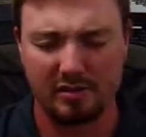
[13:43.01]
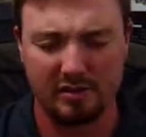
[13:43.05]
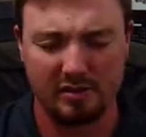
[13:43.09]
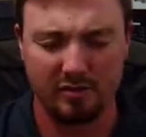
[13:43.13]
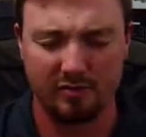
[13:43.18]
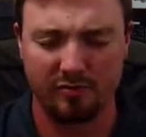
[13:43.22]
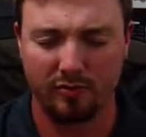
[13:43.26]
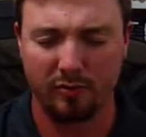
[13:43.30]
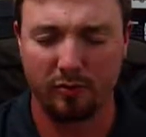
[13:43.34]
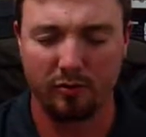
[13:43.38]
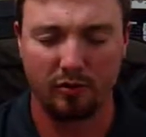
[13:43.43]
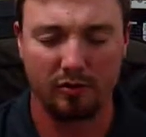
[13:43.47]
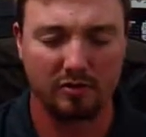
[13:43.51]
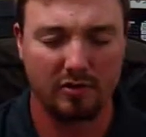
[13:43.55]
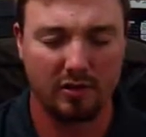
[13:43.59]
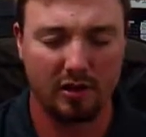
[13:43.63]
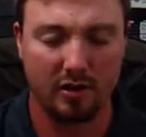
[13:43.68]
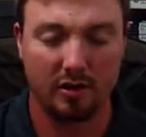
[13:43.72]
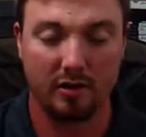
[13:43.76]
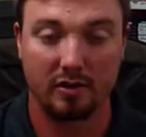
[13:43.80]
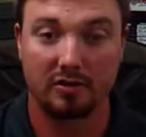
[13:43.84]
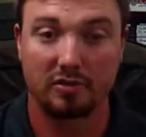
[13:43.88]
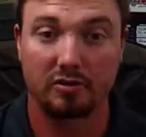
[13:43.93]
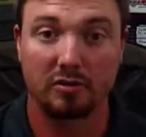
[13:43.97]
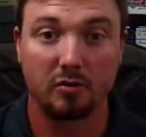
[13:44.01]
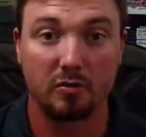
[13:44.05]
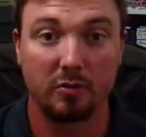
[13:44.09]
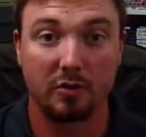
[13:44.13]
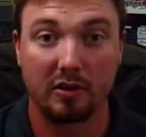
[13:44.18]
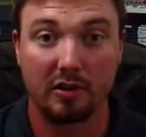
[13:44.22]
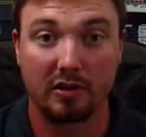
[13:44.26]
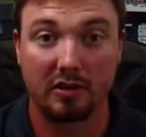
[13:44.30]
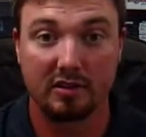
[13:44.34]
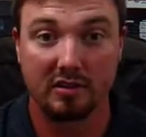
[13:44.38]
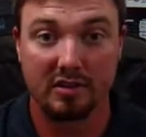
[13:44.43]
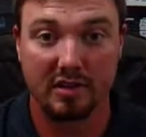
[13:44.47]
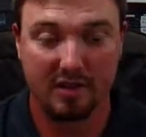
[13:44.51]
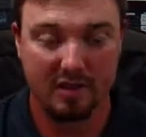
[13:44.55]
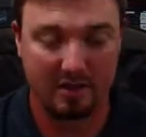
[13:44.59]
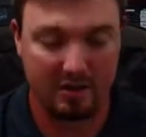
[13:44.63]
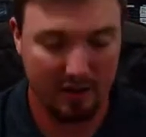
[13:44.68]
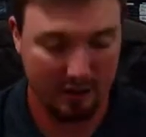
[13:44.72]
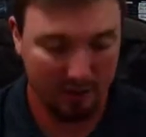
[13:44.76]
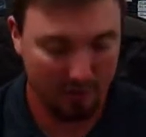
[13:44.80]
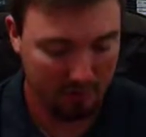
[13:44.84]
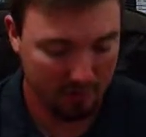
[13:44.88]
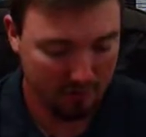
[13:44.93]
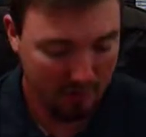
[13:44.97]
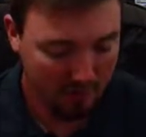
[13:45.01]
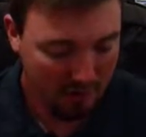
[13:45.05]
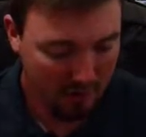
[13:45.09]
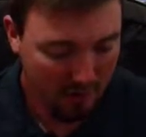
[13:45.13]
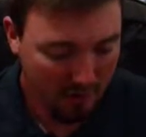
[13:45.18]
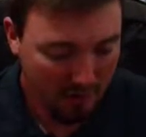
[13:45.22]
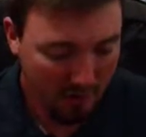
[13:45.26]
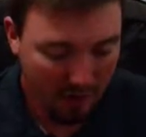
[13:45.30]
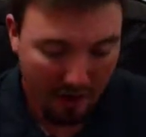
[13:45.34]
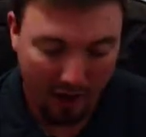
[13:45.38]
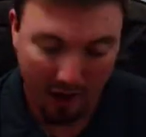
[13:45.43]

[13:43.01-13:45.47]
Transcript: N64, sorry, Super Nintendo.